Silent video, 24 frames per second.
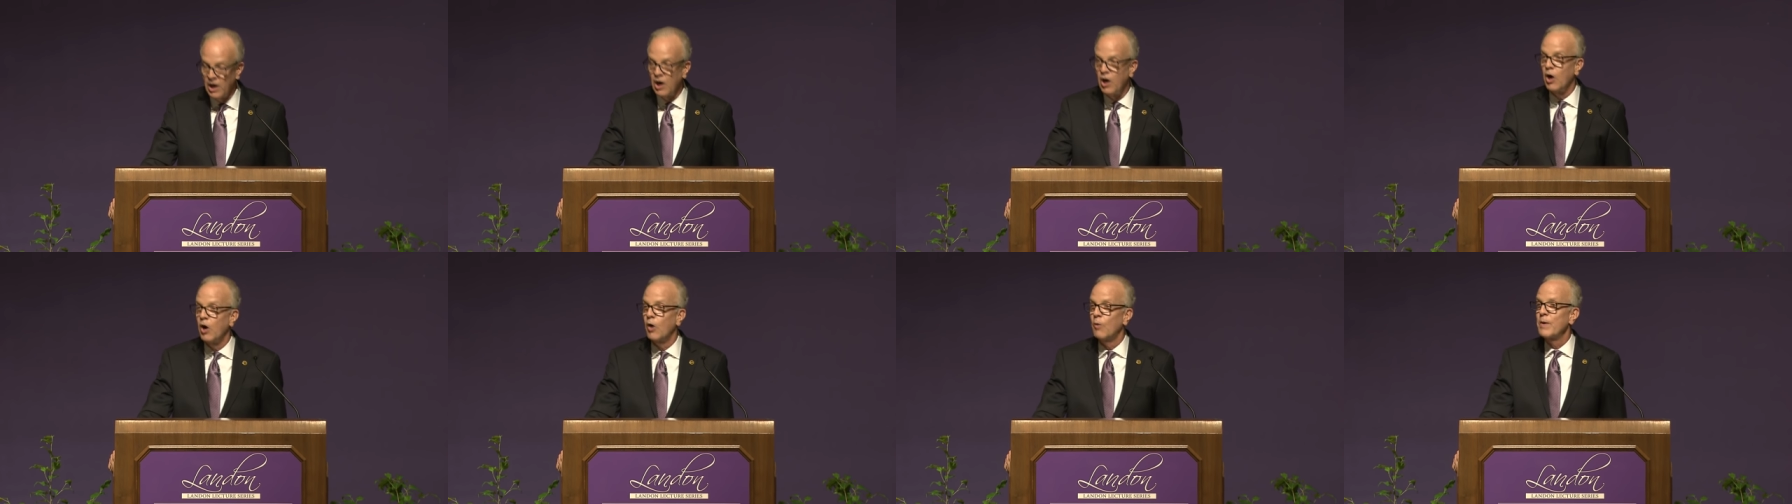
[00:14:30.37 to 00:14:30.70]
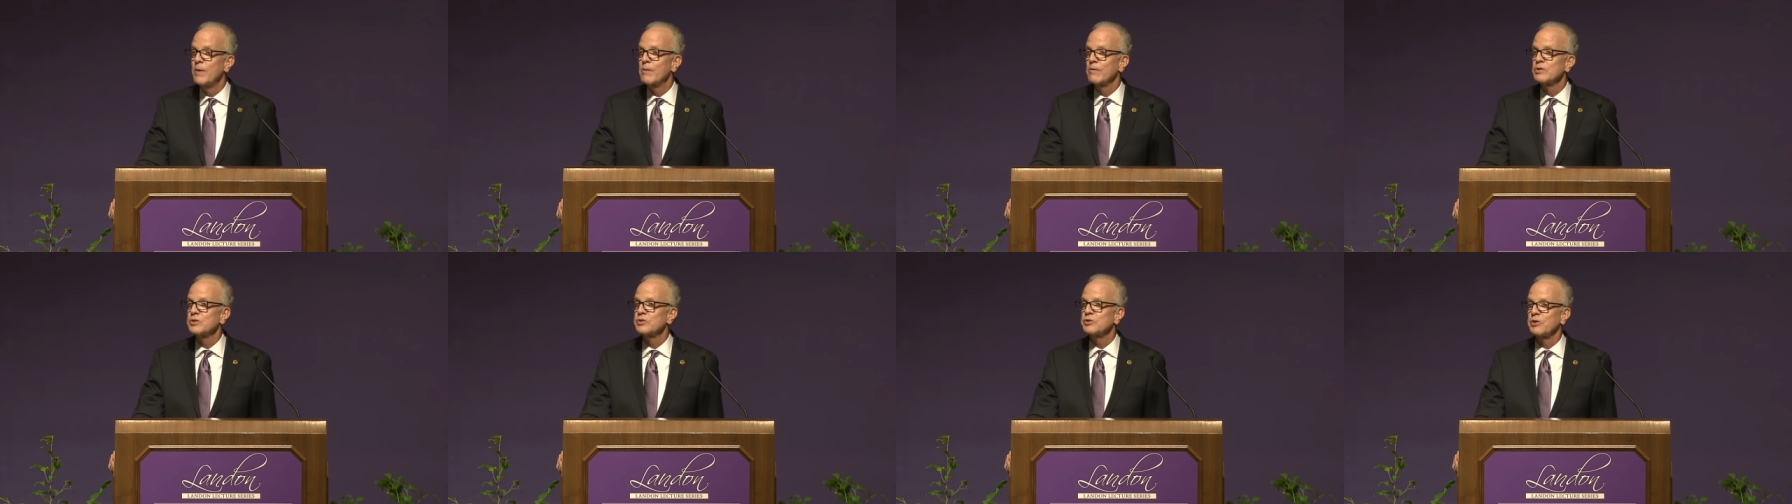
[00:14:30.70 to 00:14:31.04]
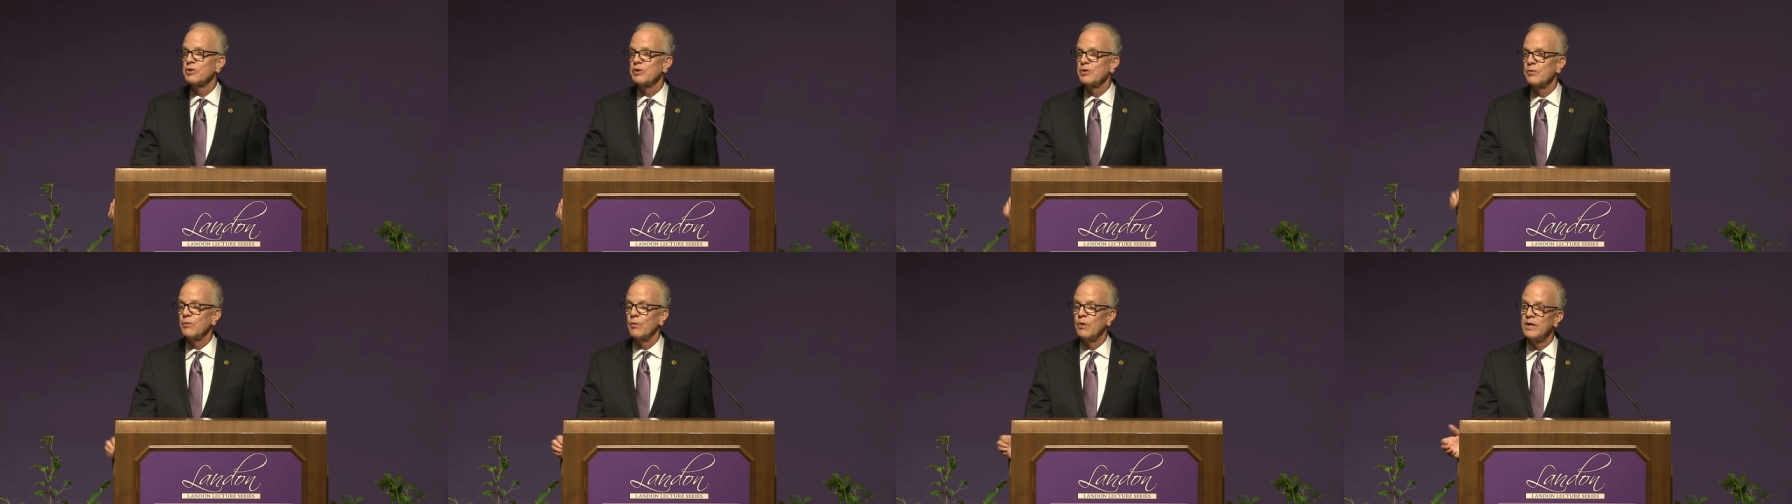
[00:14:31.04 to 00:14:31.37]
all we were
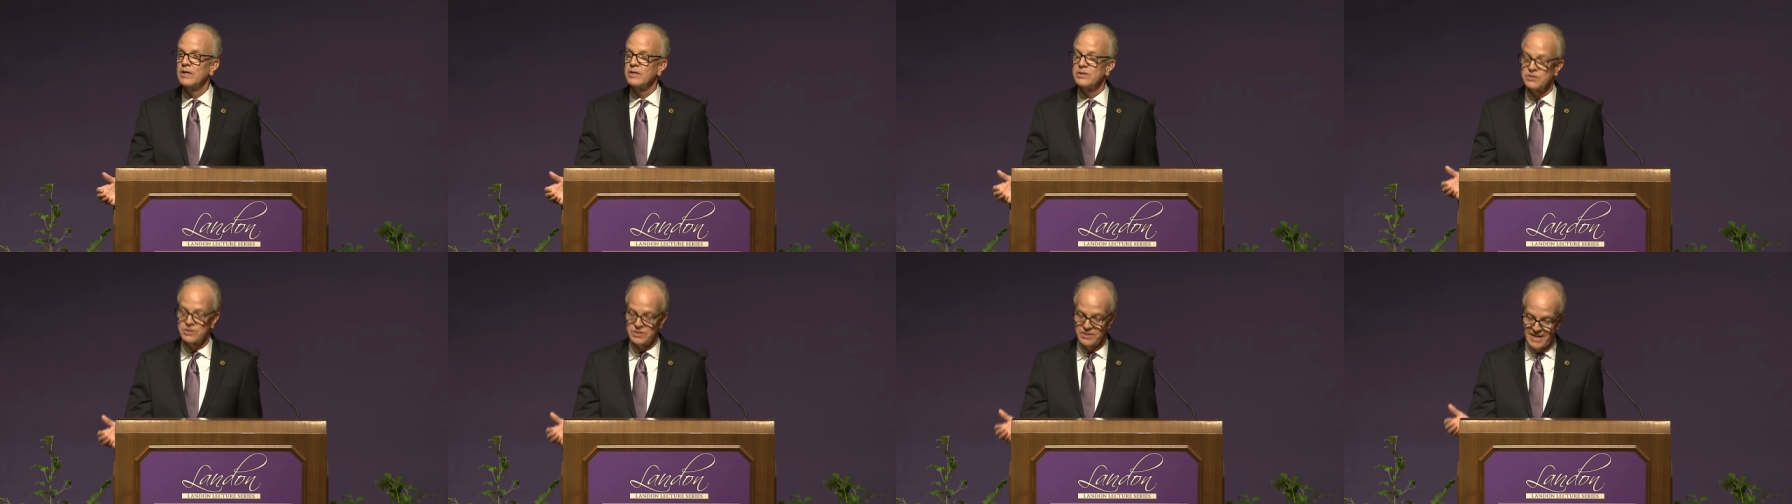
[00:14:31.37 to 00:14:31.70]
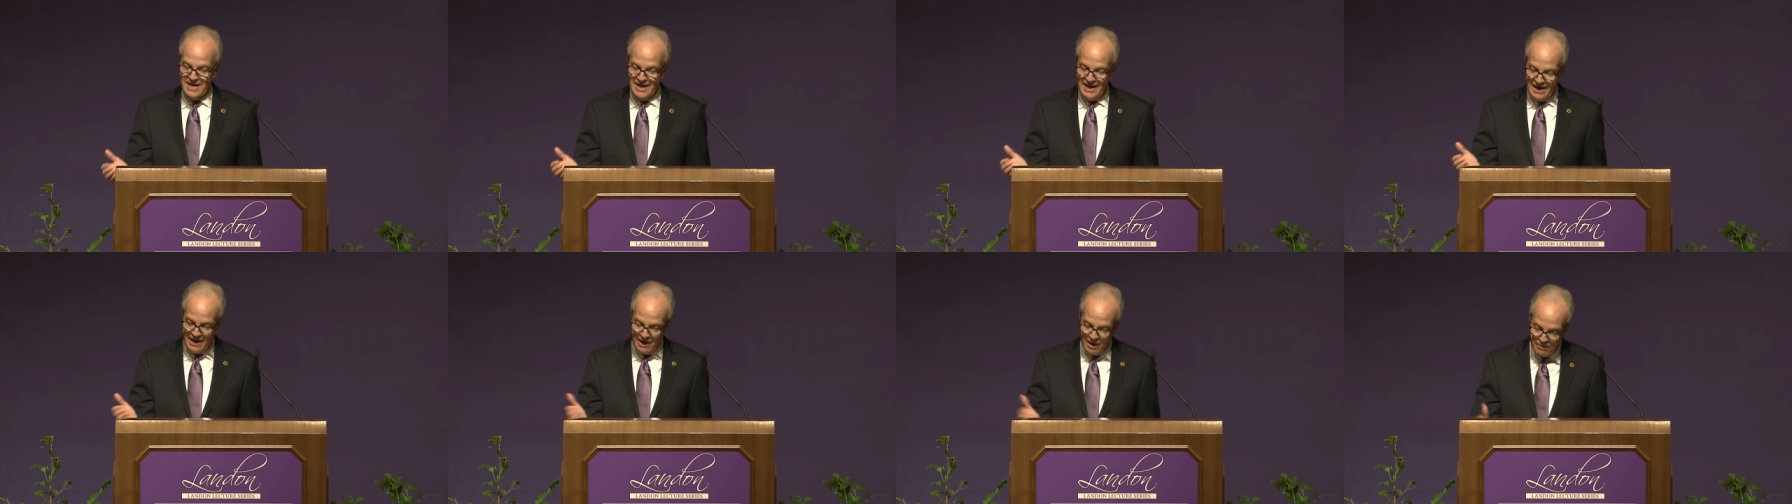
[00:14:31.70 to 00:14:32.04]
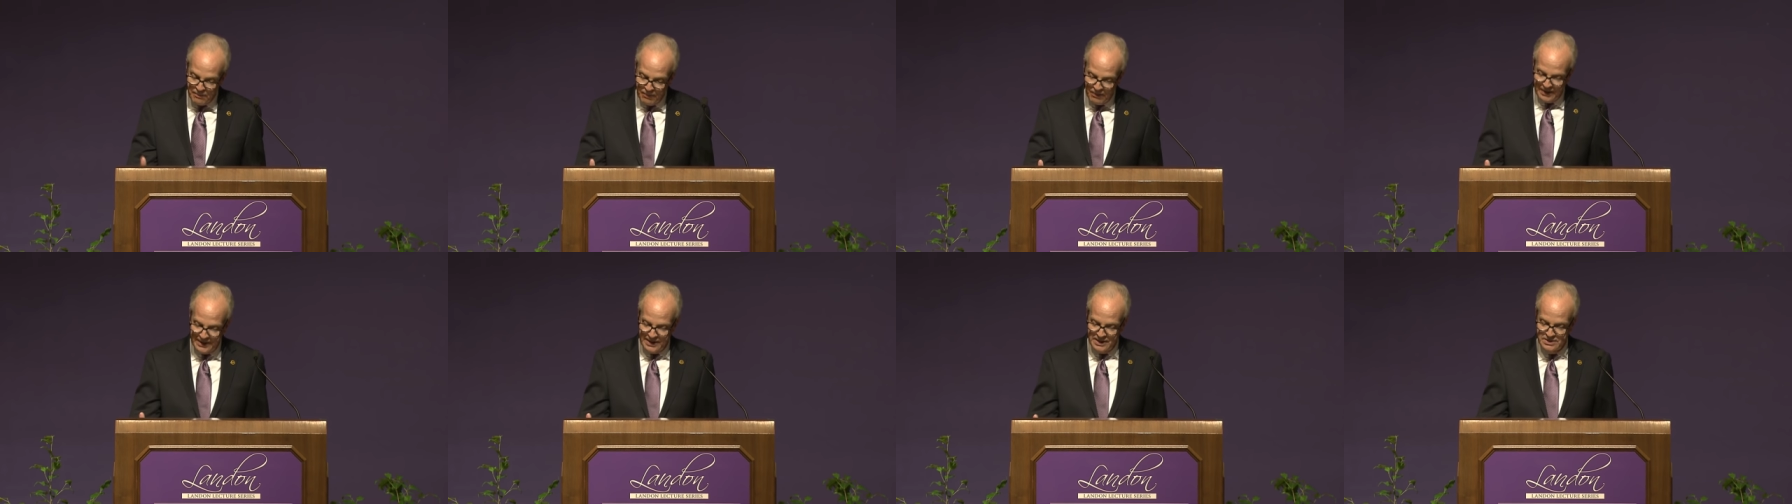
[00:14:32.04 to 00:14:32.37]
certain was that
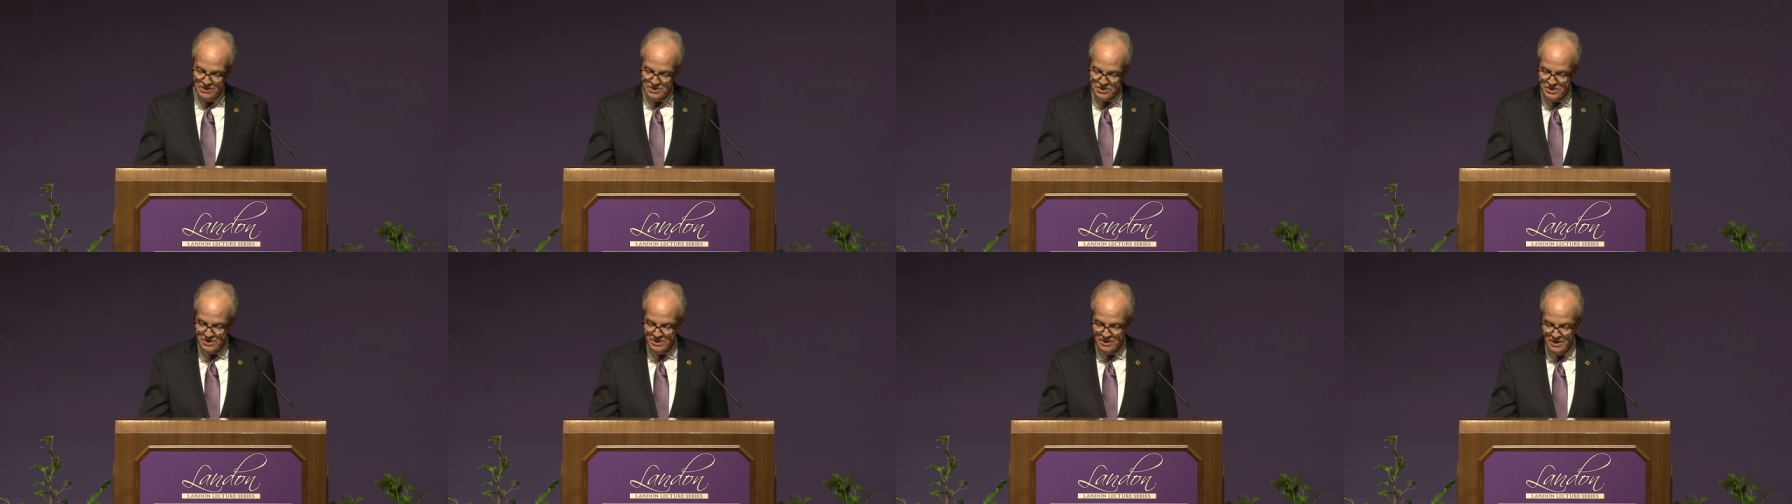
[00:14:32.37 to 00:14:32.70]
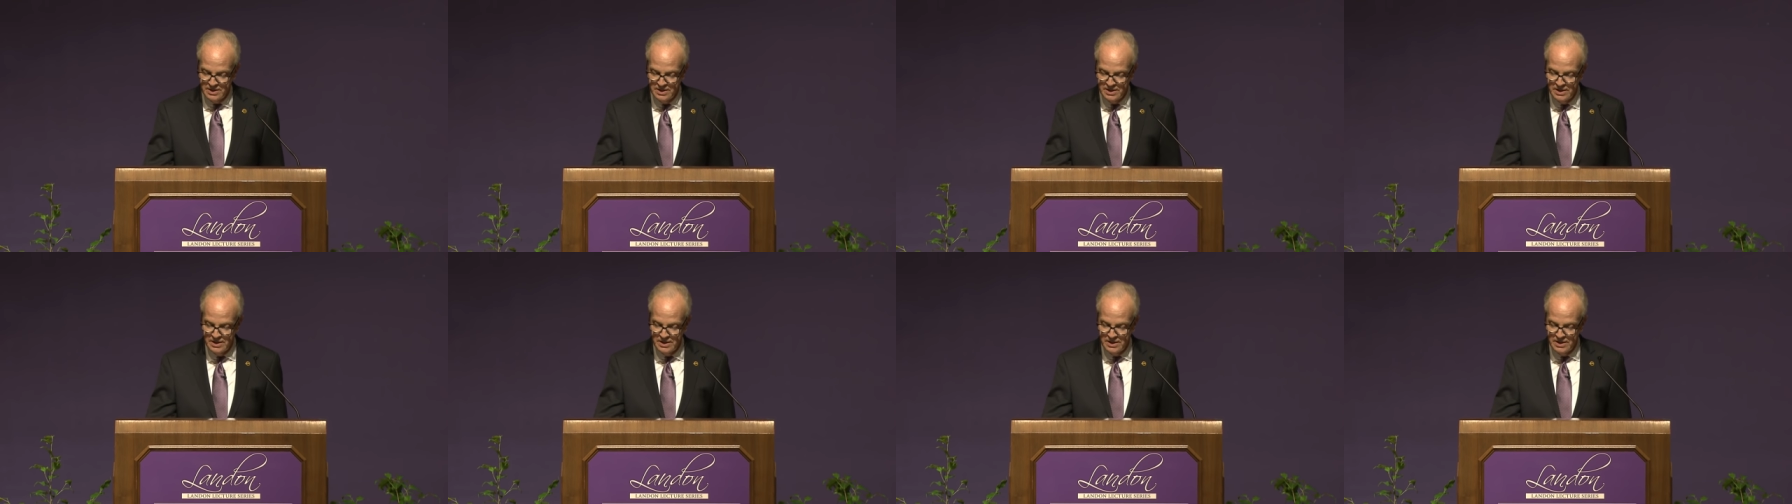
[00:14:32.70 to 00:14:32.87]
airplanes